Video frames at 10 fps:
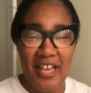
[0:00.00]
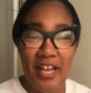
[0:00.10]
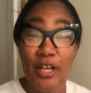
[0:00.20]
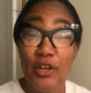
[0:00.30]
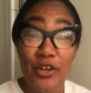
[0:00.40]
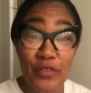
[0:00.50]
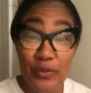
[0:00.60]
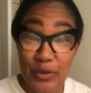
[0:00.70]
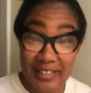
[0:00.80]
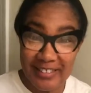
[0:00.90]
Hello,
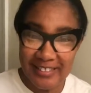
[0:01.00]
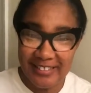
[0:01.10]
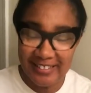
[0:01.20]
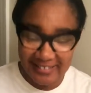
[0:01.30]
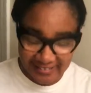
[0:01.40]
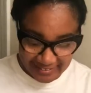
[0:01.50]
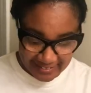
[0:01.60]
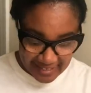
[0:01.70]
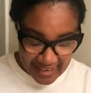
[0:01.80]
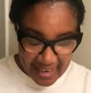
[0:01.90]
everyone.
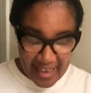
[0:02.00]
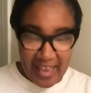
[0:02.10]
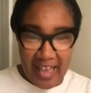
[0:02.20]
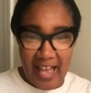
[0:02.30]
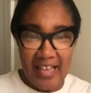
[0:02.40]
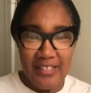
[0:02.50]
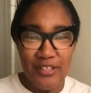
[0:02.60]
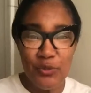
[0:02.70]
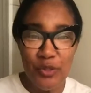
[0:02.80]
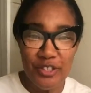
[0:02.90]
I
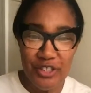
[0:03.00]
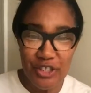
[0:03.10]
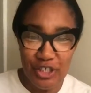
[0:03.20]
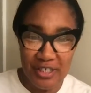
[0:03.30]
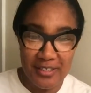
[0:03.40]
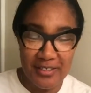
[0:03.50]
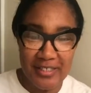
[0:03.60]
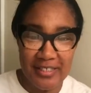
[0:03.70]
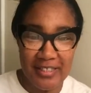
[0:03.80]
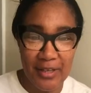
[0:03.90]
just want to share
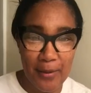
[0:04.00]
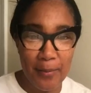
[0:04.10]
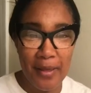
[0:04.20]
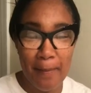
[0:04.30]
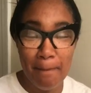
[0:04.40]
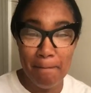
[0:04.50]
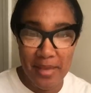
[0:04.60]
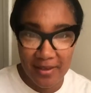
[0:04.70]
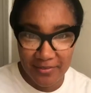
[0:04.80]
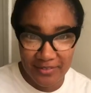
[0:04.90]
some
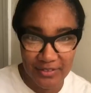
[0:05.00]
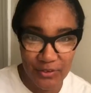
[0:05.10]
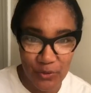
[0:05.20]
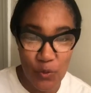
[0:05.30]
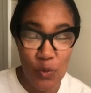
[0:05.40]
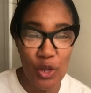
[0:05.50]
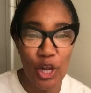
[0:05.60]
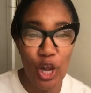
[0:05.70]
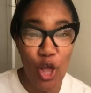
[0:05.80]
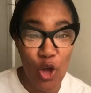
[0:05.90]
myths
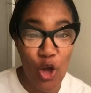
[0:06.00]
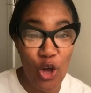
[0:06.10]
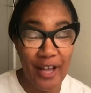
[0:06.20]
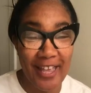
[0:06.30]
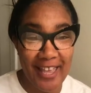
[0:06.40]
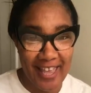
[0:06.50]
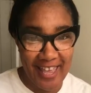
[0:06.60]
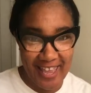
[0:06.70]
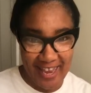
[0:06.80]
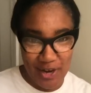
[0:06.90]
on long
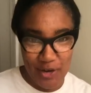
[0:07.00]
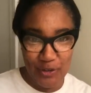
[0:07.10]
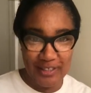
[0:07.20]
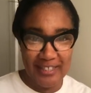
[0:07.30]
hair.